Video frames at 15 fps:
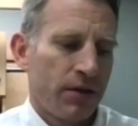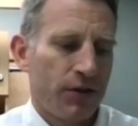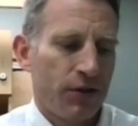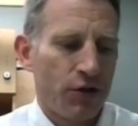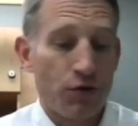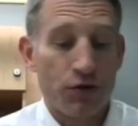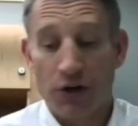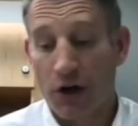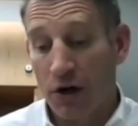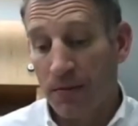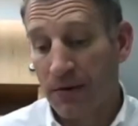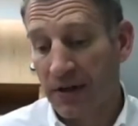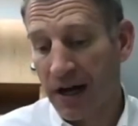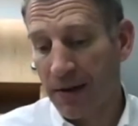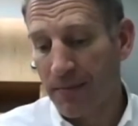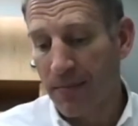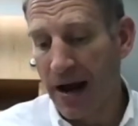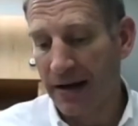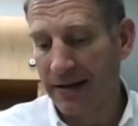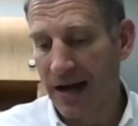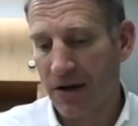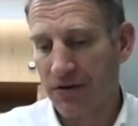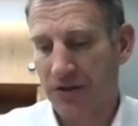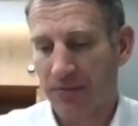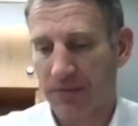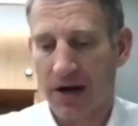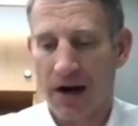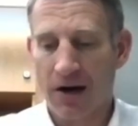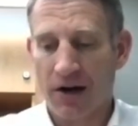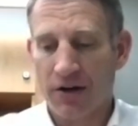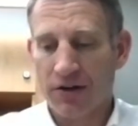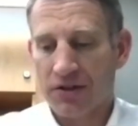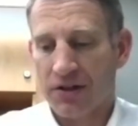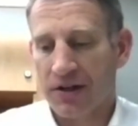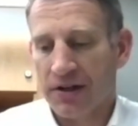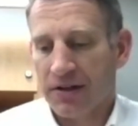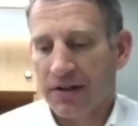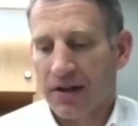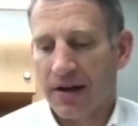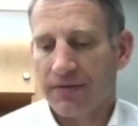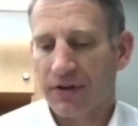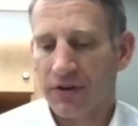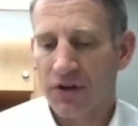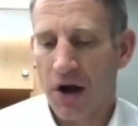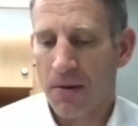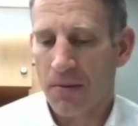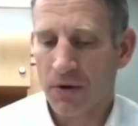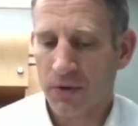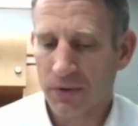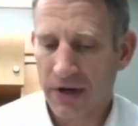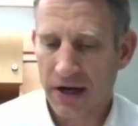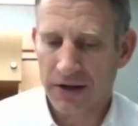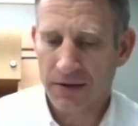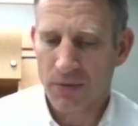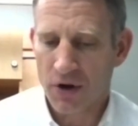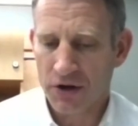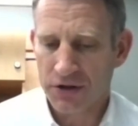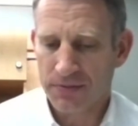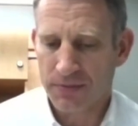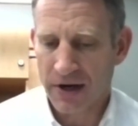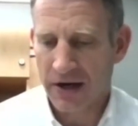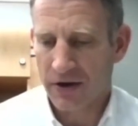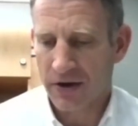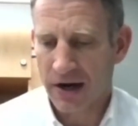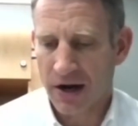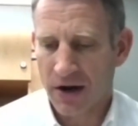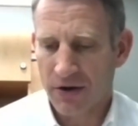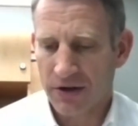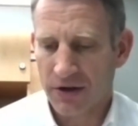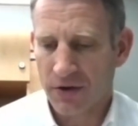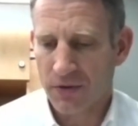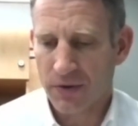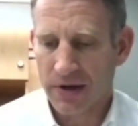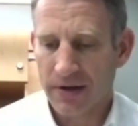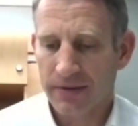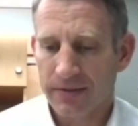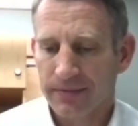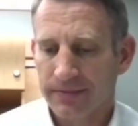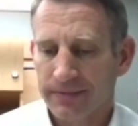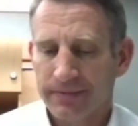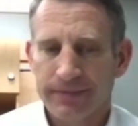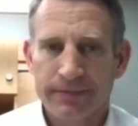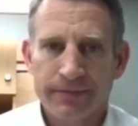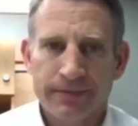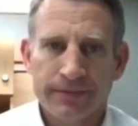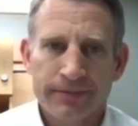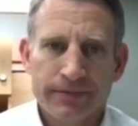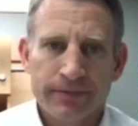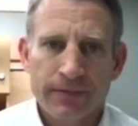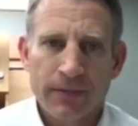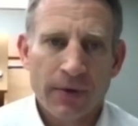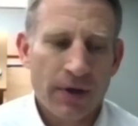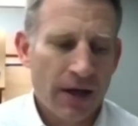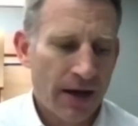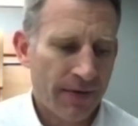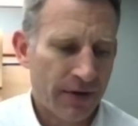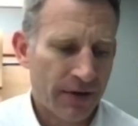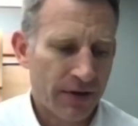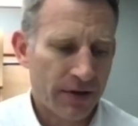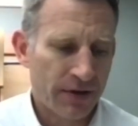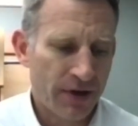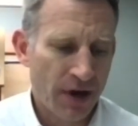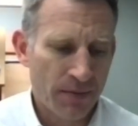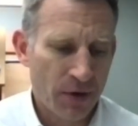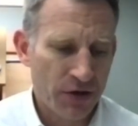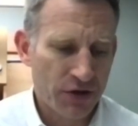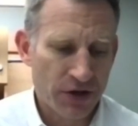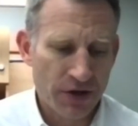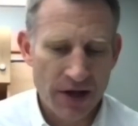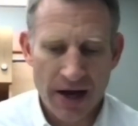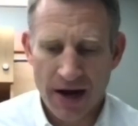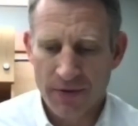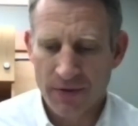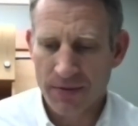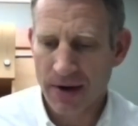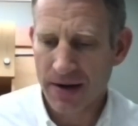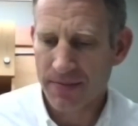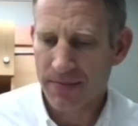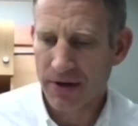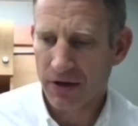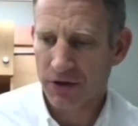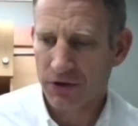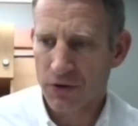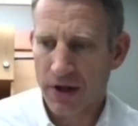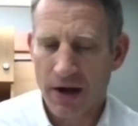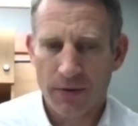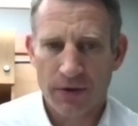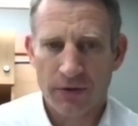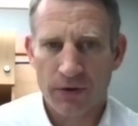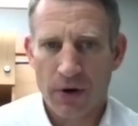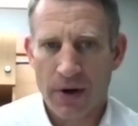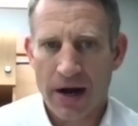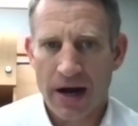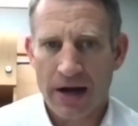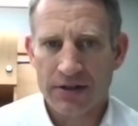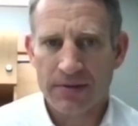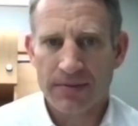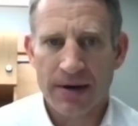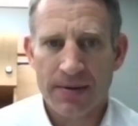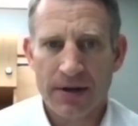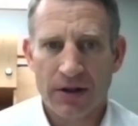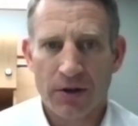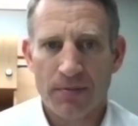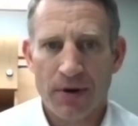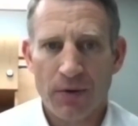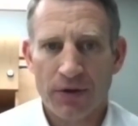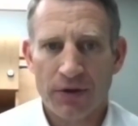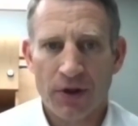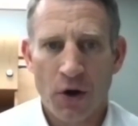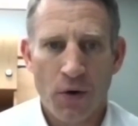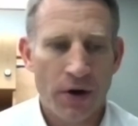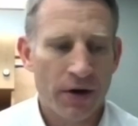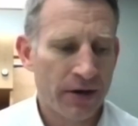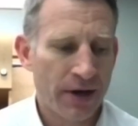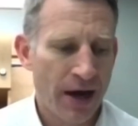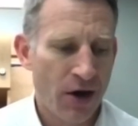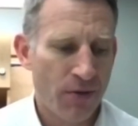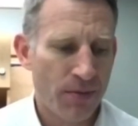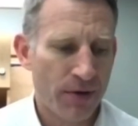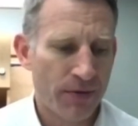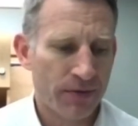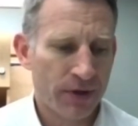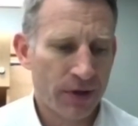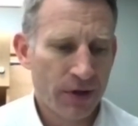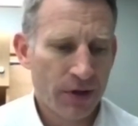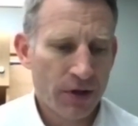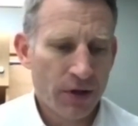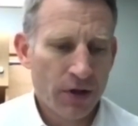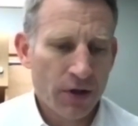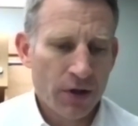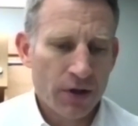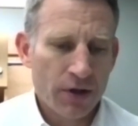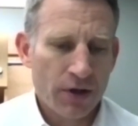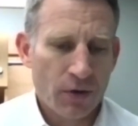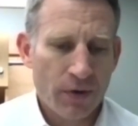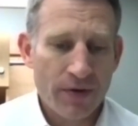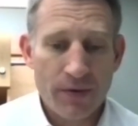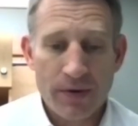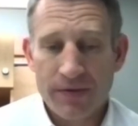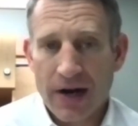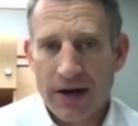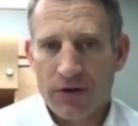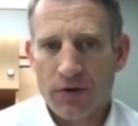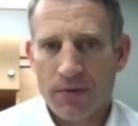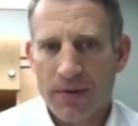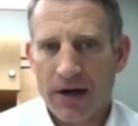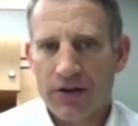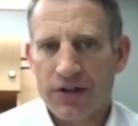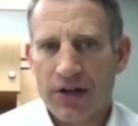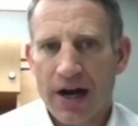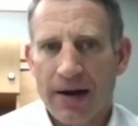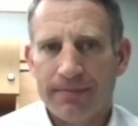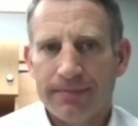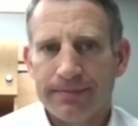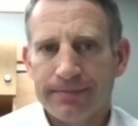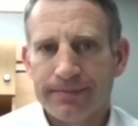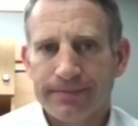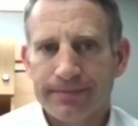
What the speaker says: use Herb to kind of back down some guards, and then they have to double, and we got the ball spraying around. You know, we haven't done much to that. We may be able to do that with Rojas and maybe a little bit with Noah now, but, you know, we've got to do a better job